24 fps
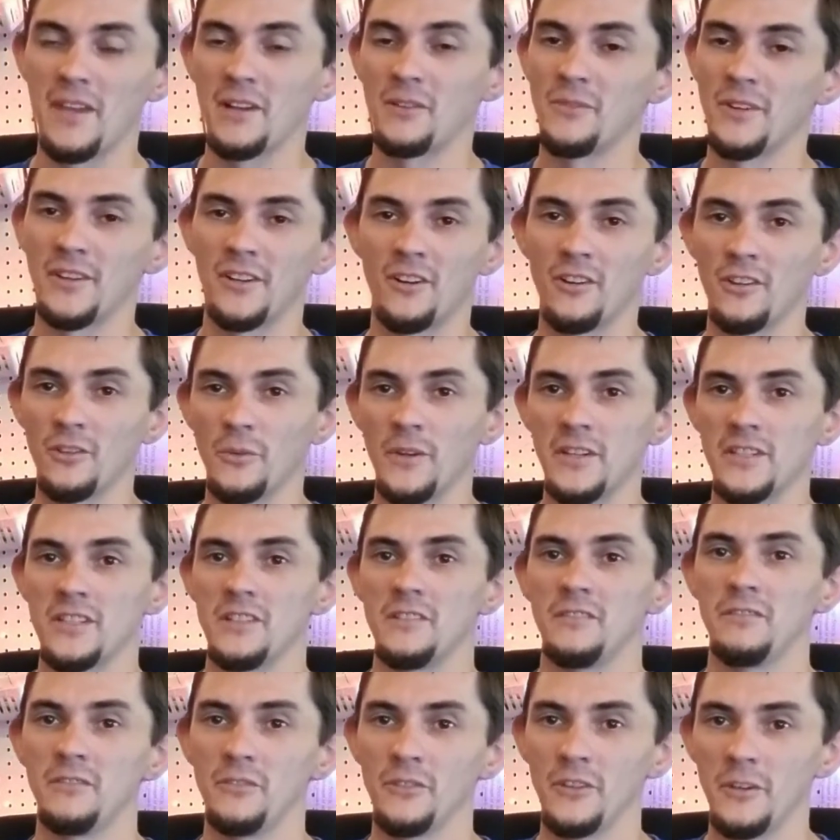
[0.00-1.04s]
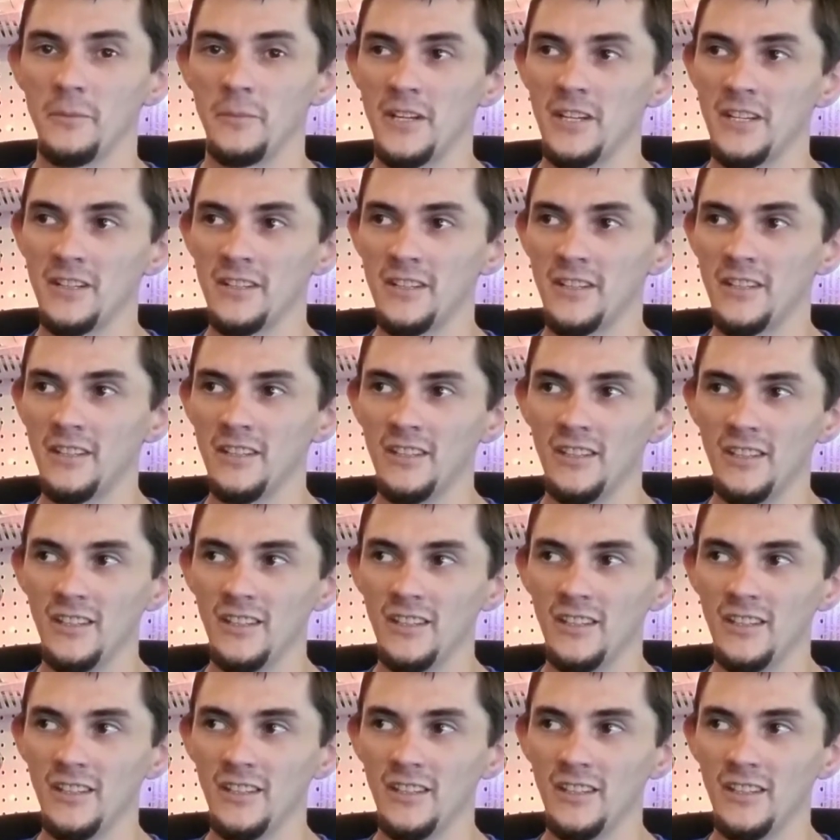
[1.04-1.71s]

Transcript: went all the way to the floor immediately,